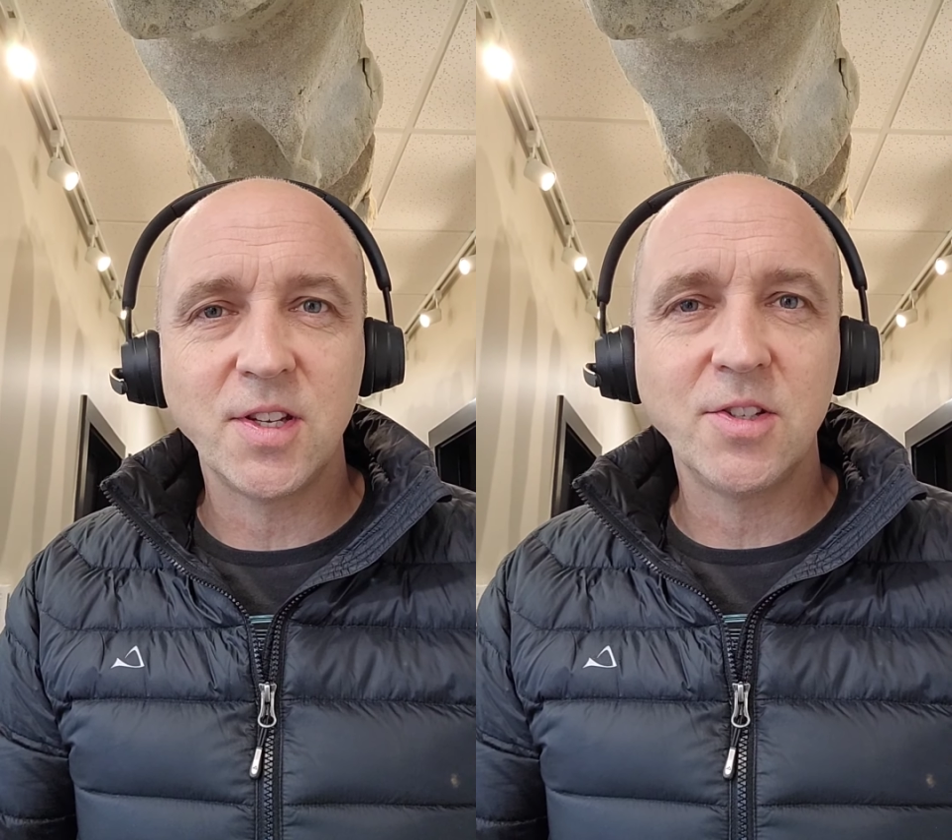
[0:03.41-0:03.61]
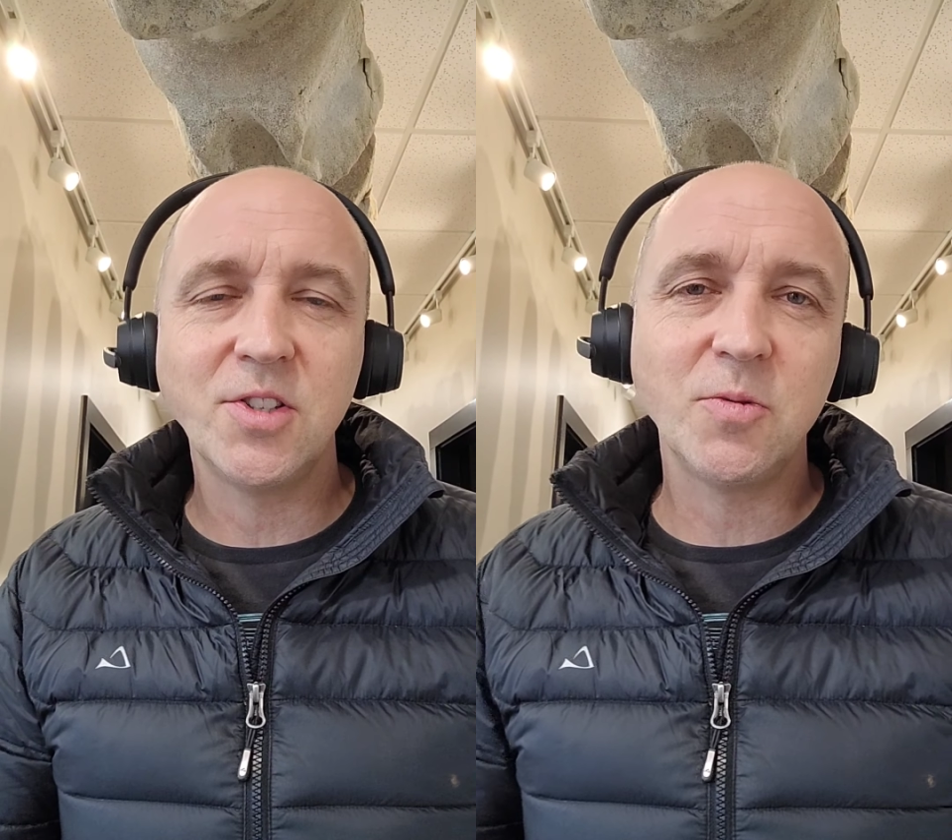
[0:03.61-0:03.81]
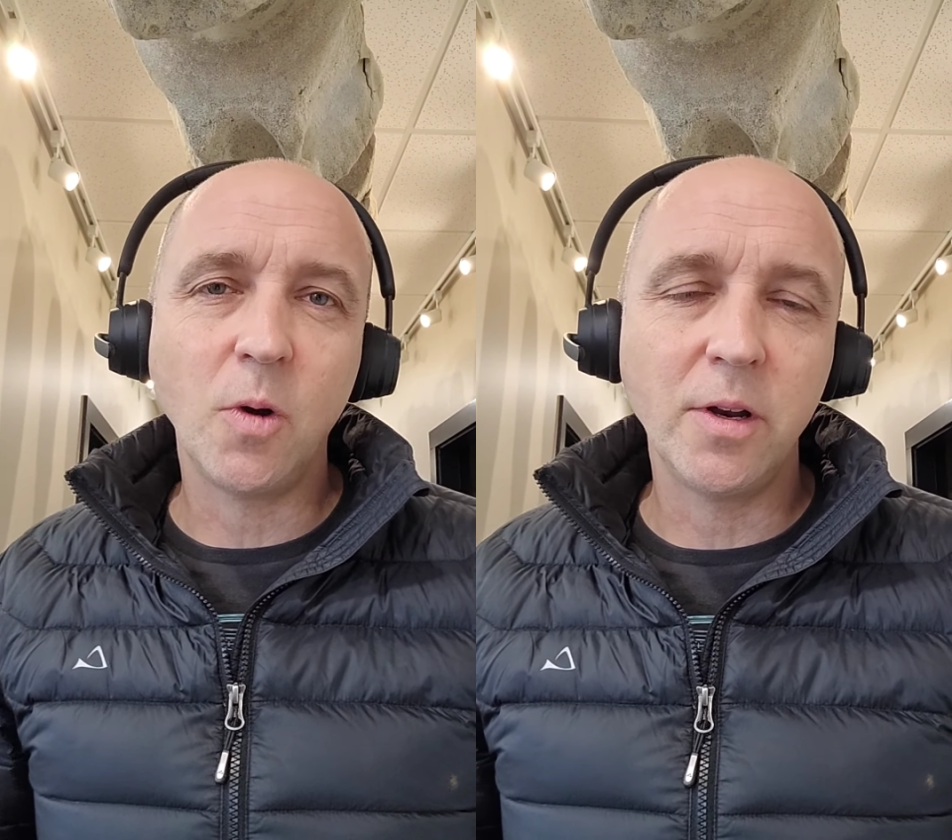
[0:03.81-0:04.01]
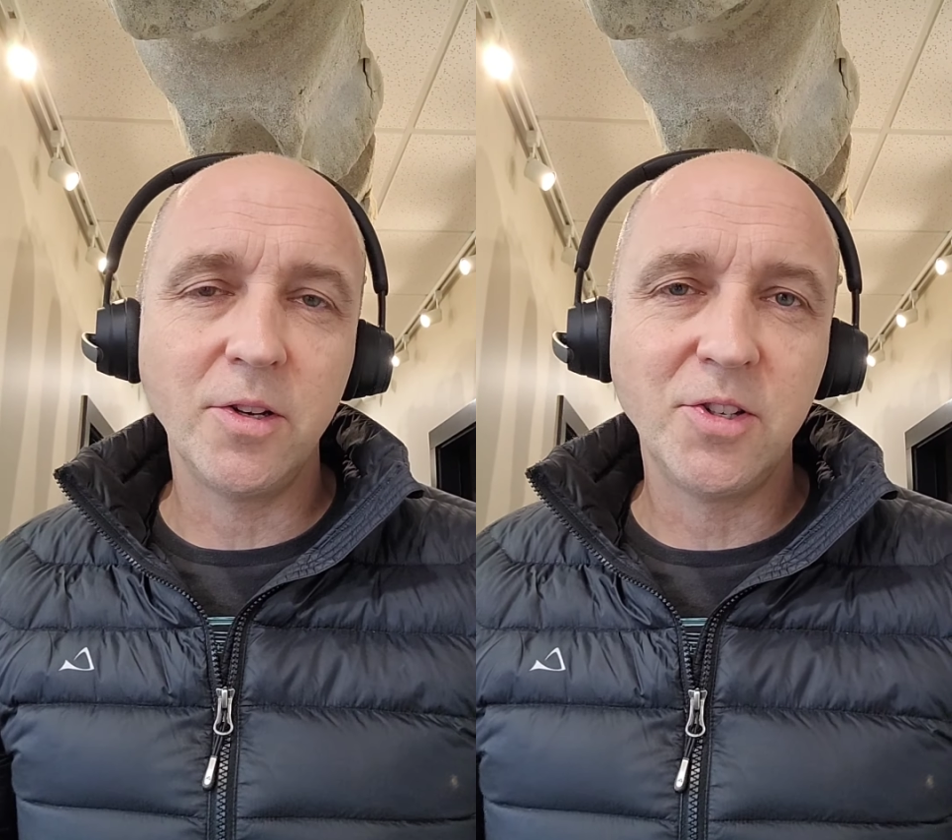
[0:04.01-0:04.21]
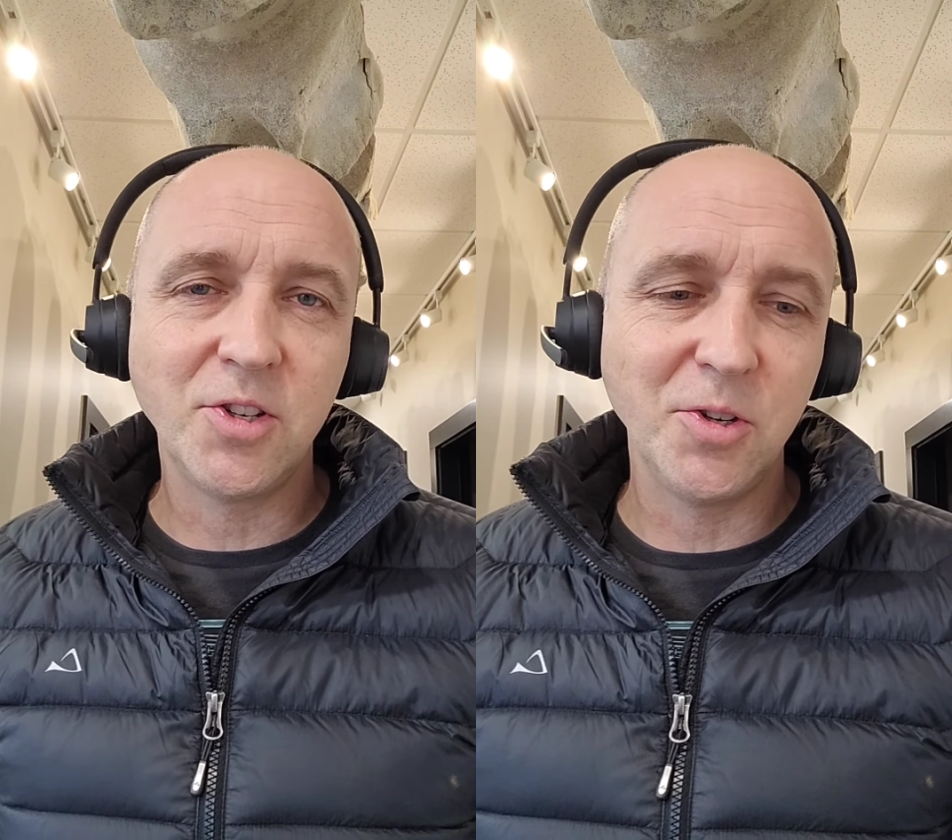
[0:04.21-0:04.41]
I
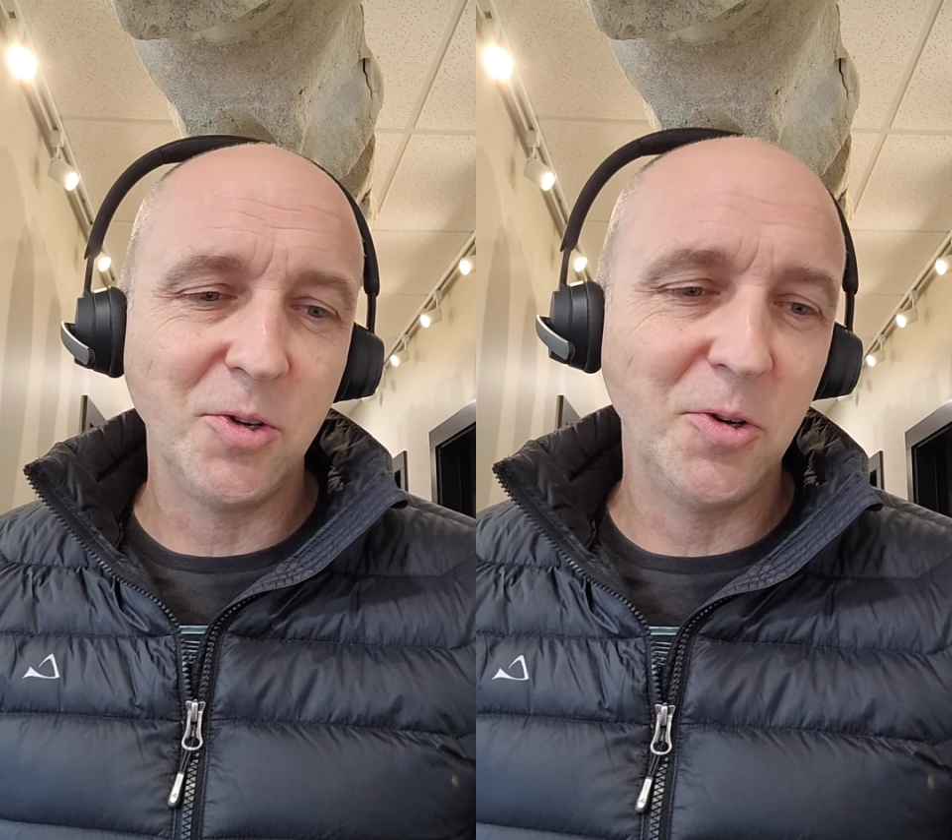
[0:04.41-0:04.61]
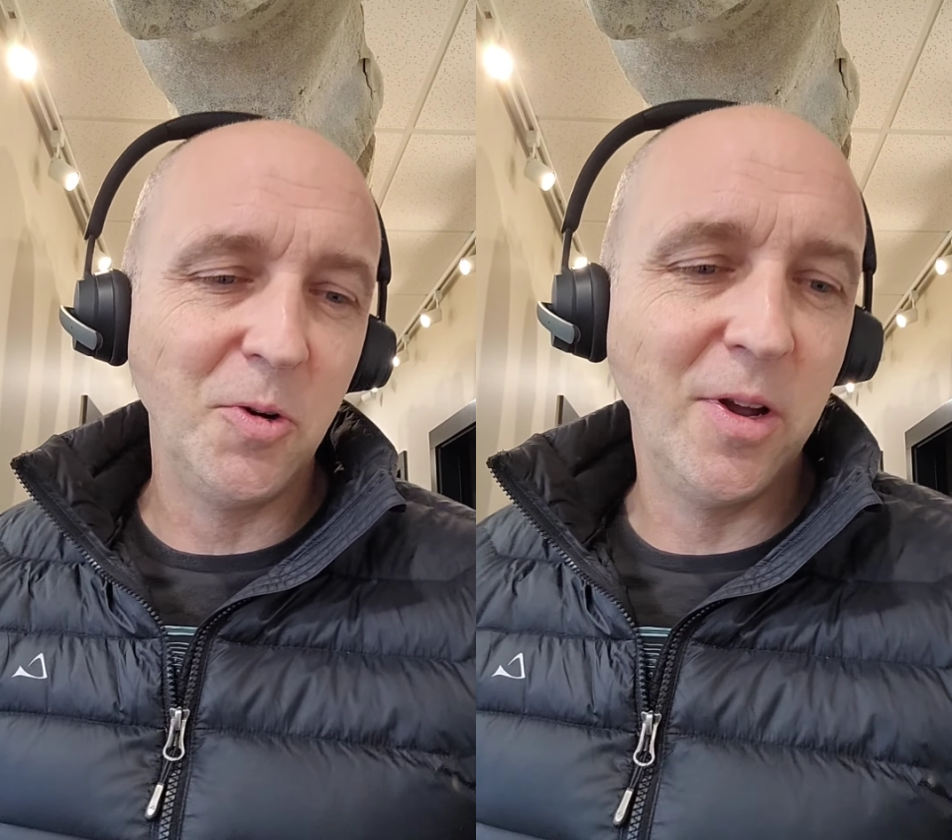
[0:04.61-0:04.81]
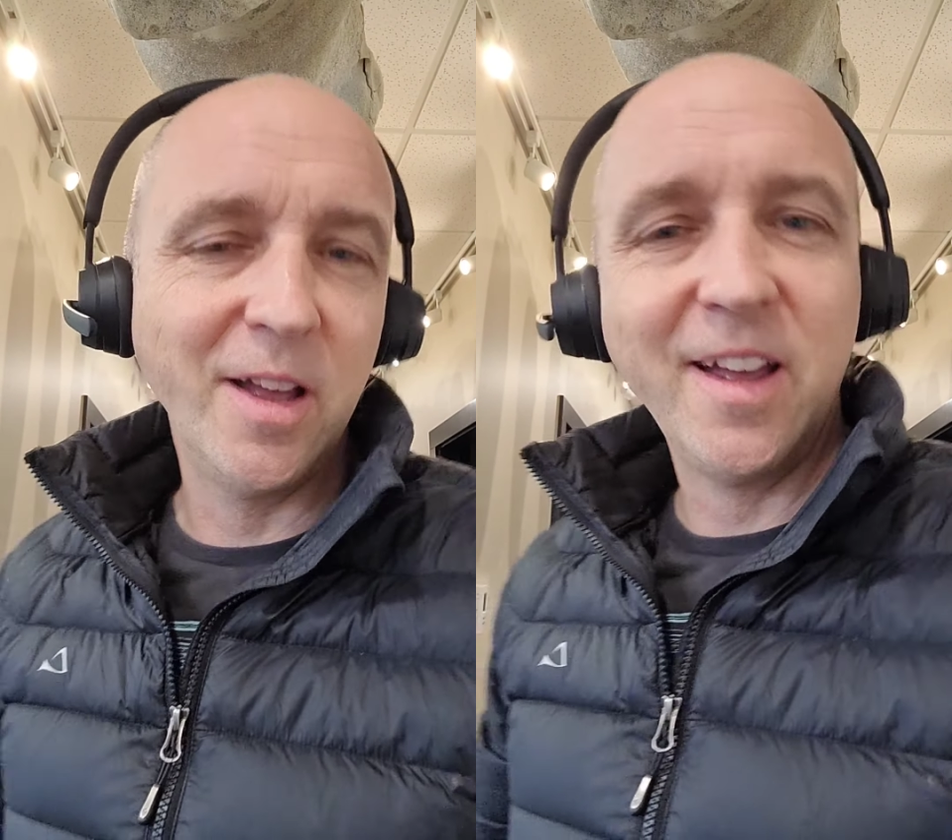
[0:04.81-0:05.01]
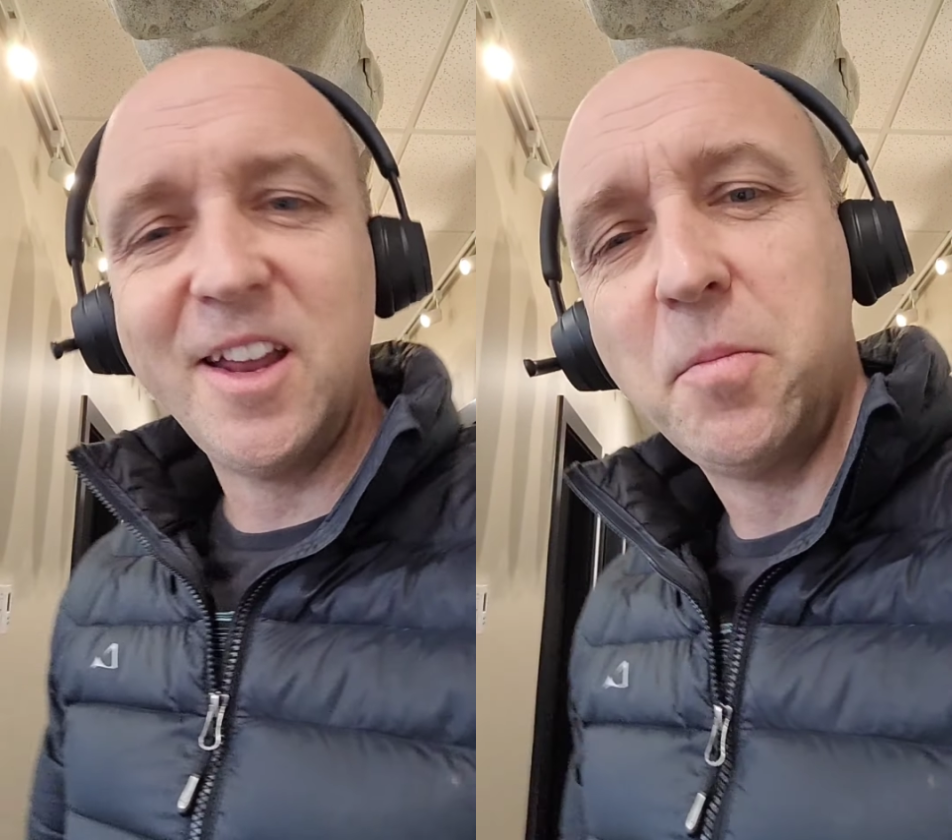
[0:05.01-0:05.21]
had a